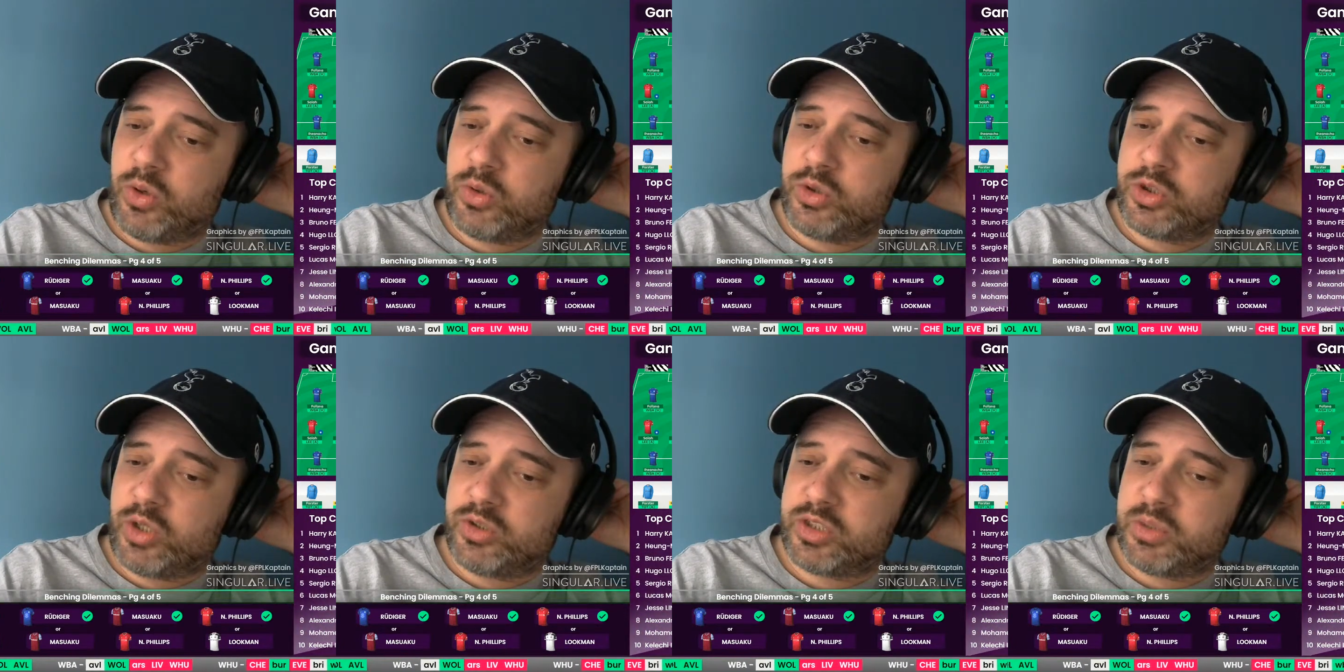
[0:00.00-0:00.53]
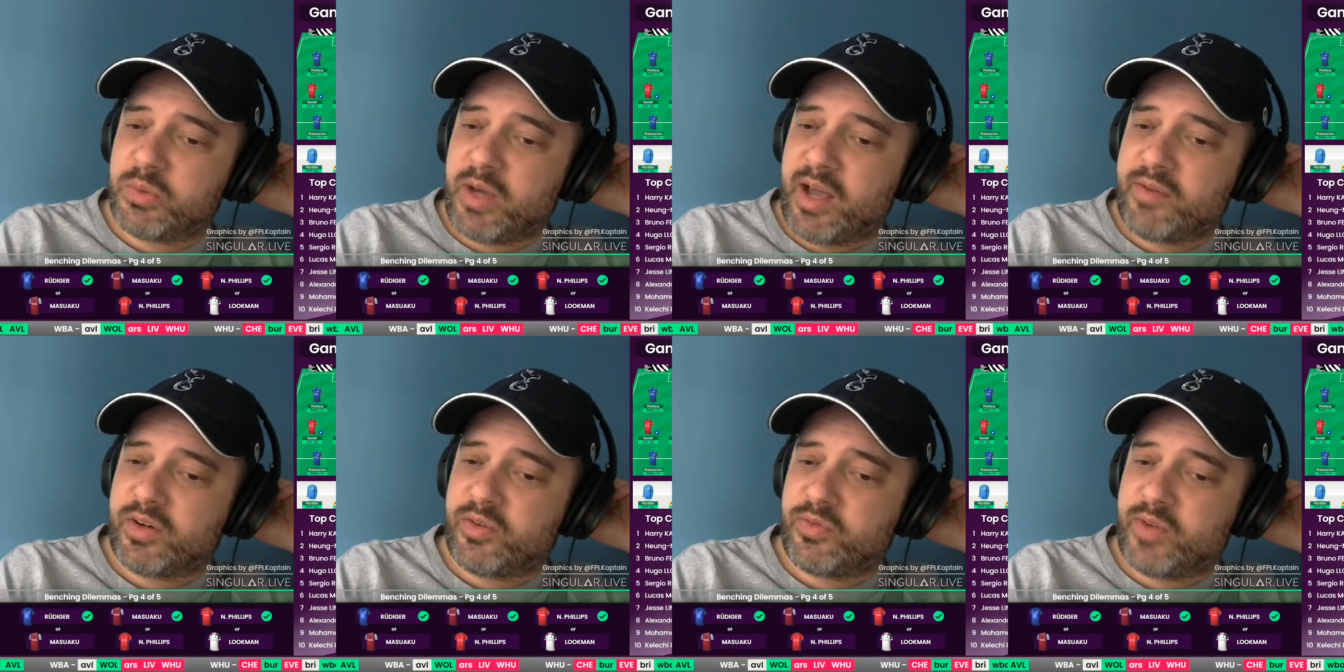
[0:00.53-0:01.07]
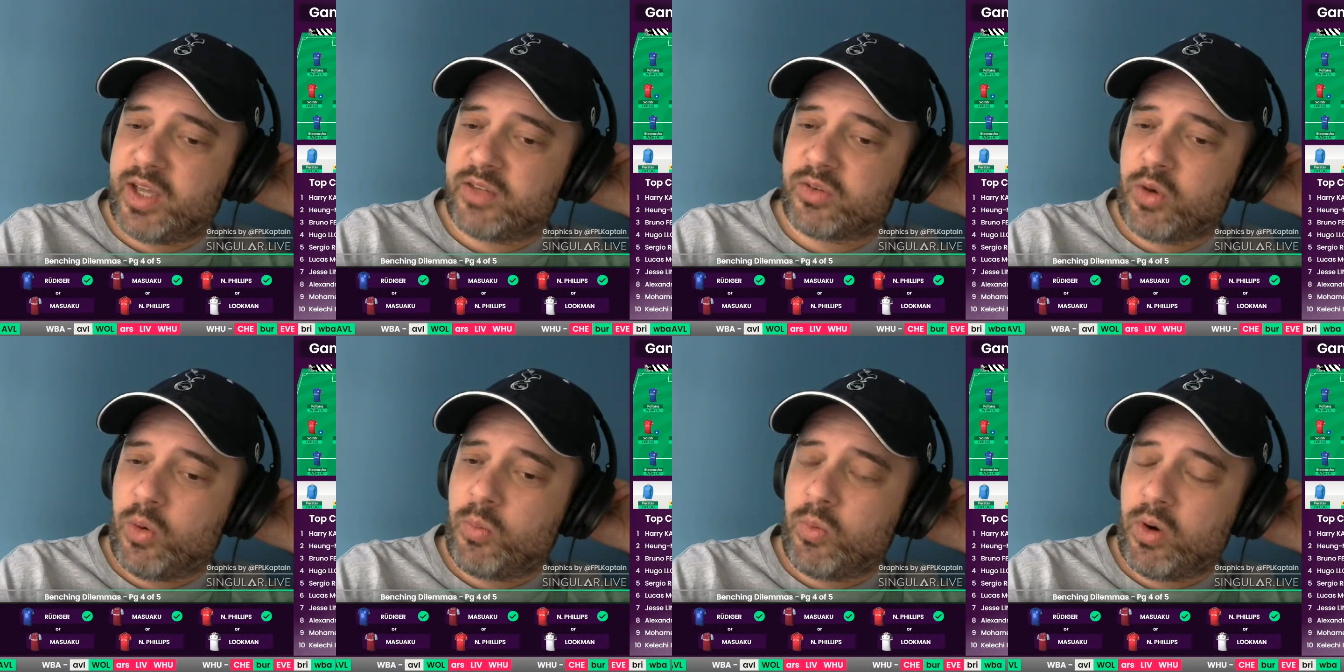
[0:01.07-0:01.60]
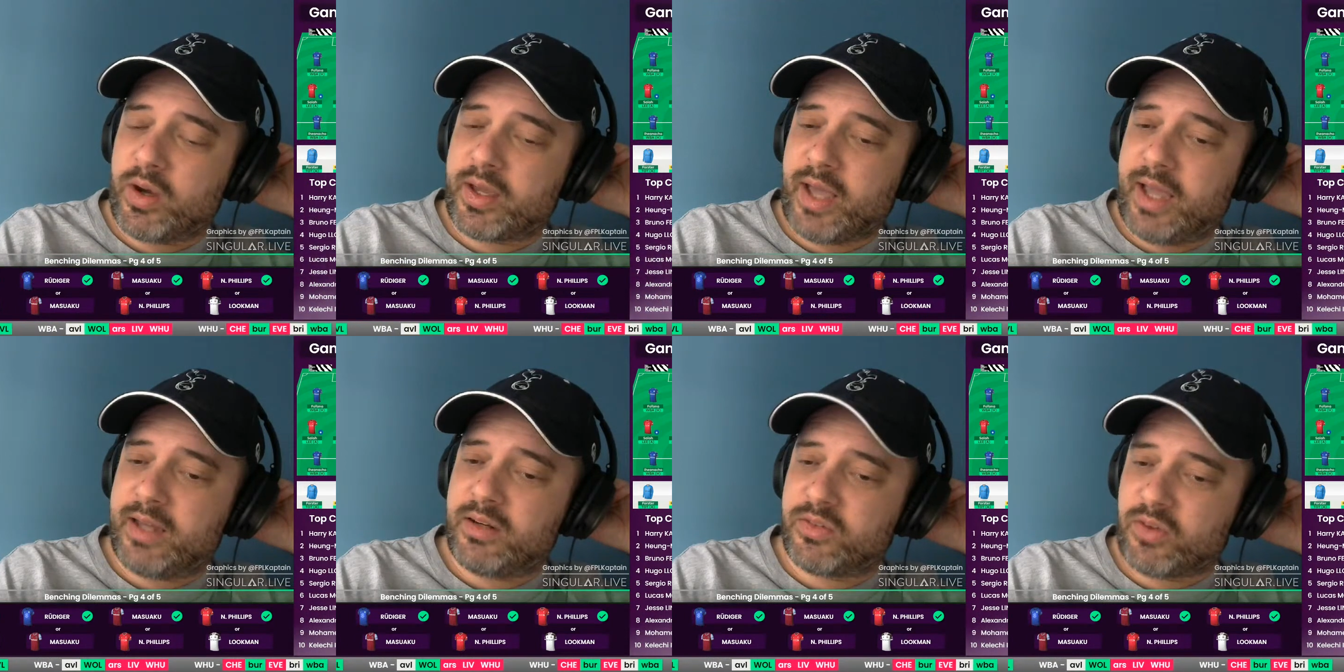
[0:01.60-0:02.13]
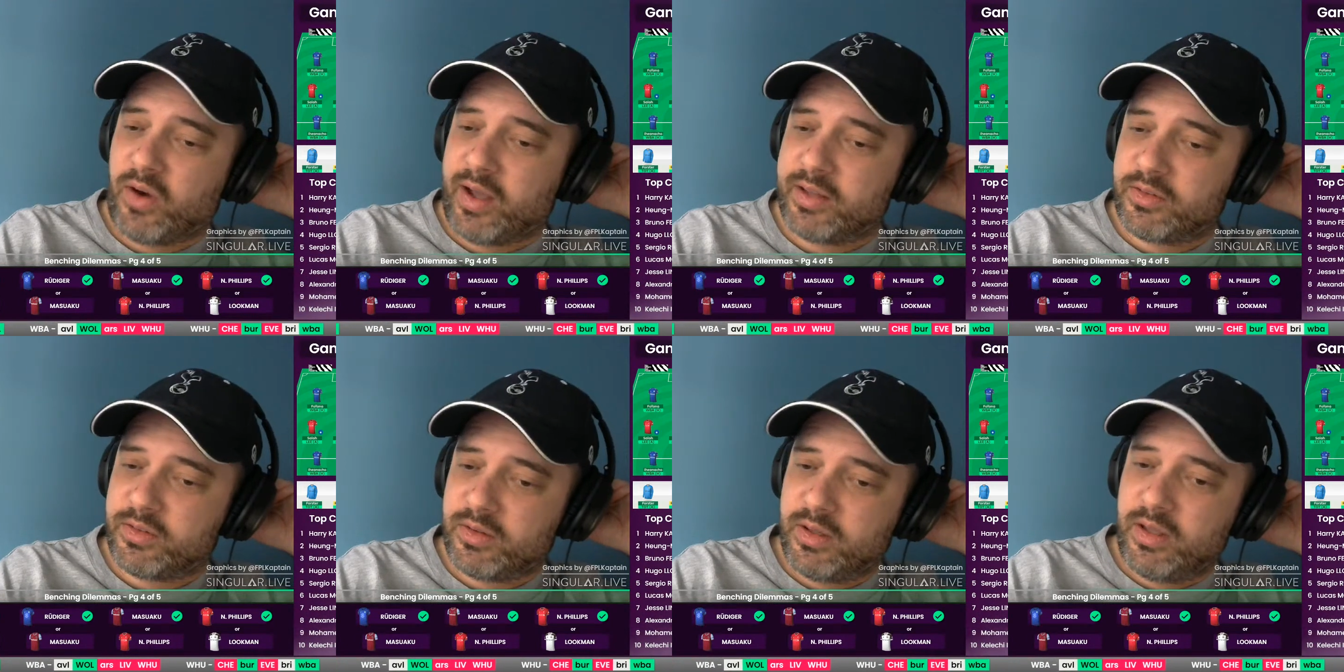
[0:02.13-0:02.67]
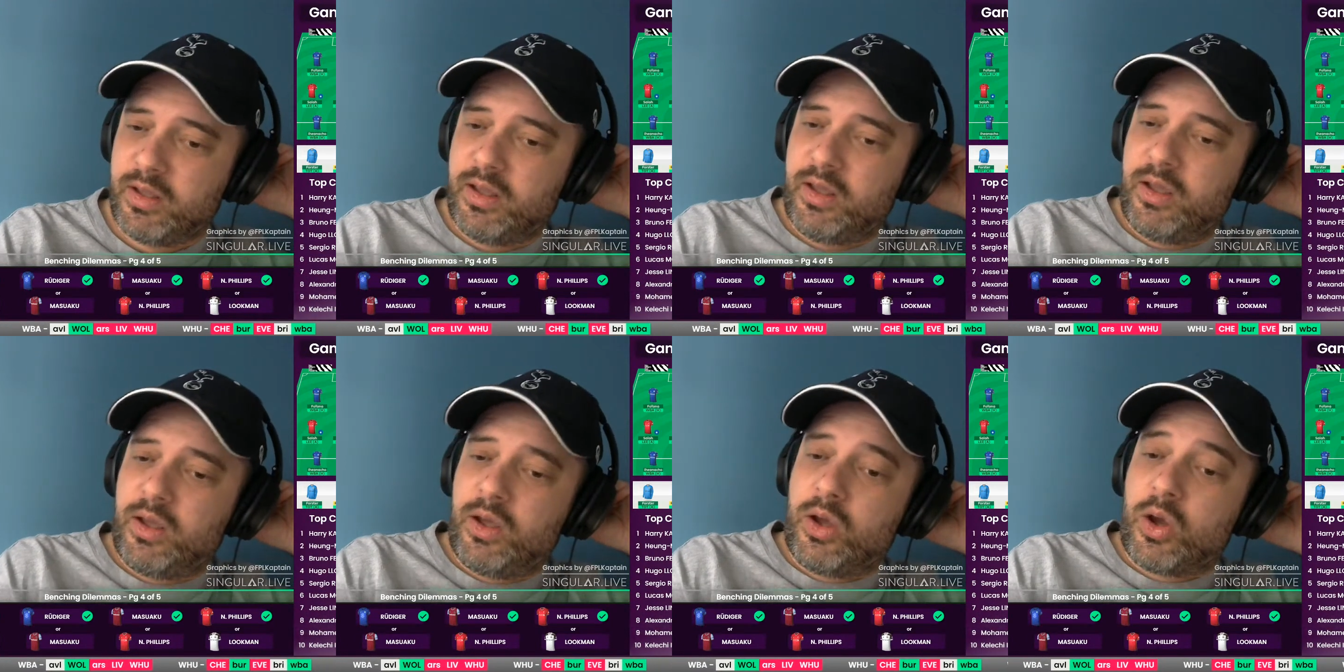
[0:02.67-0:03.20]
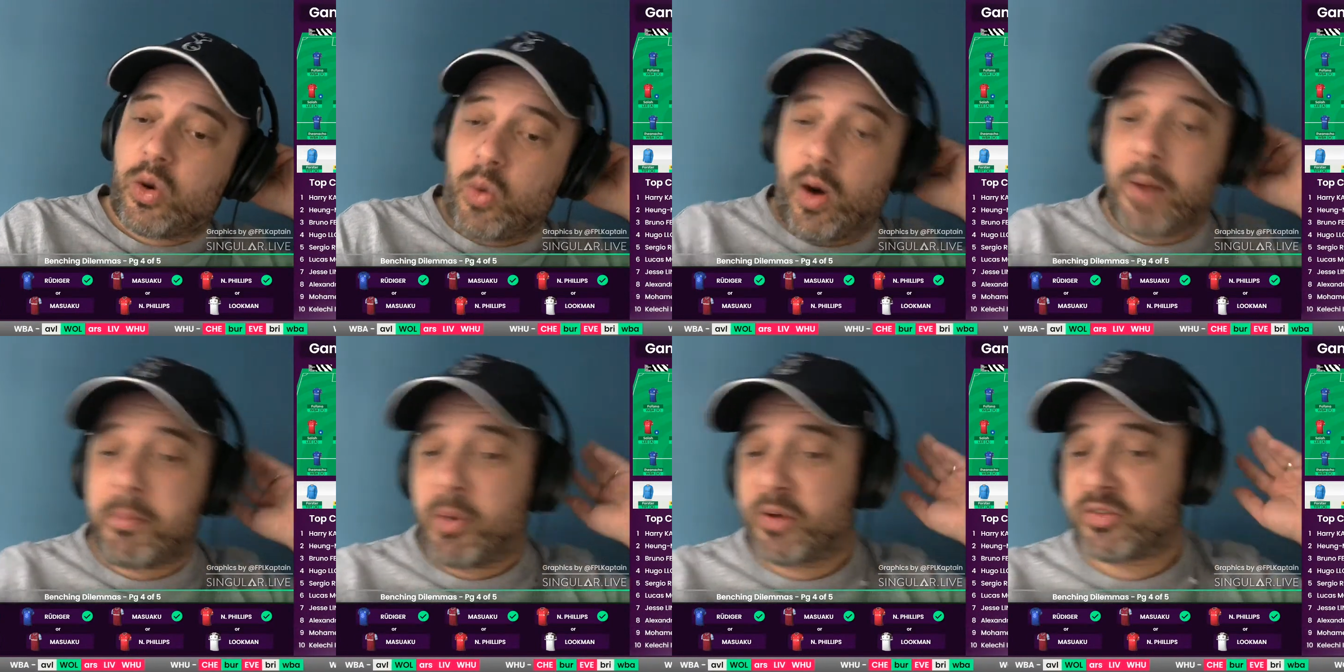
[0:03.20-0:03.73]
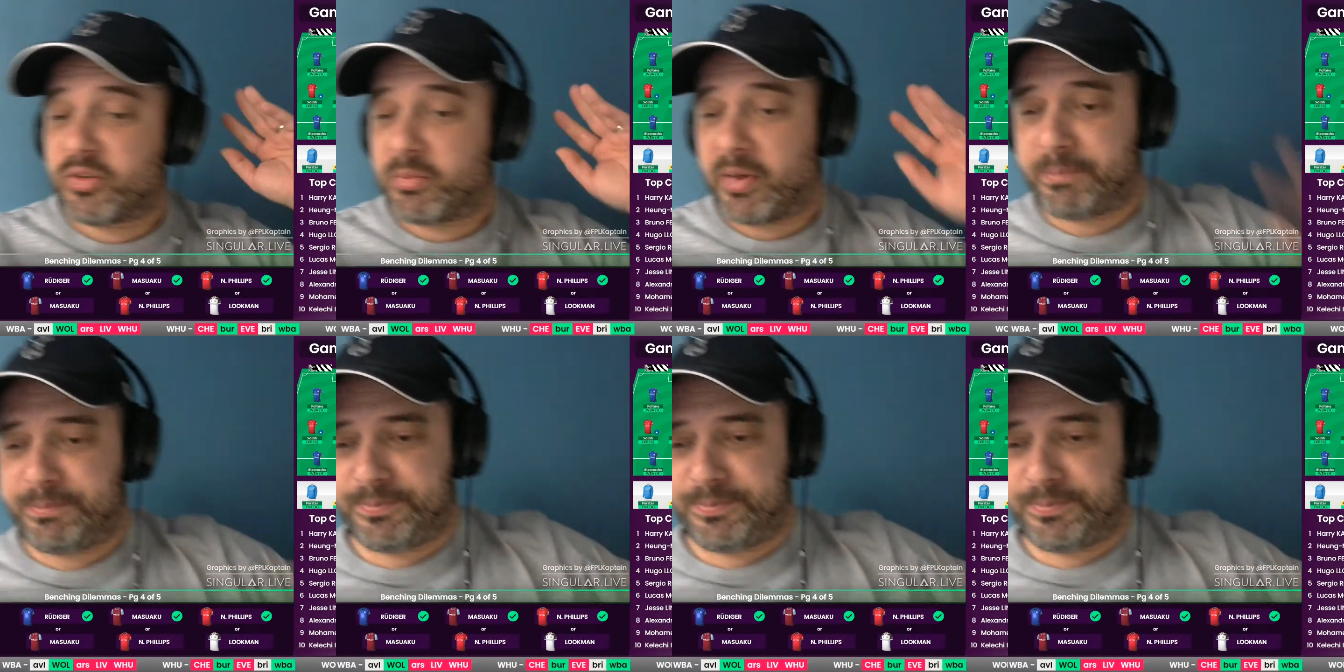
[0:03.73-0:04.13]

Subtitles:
on Josie will have an effect on what Kane decides? Quite possibly.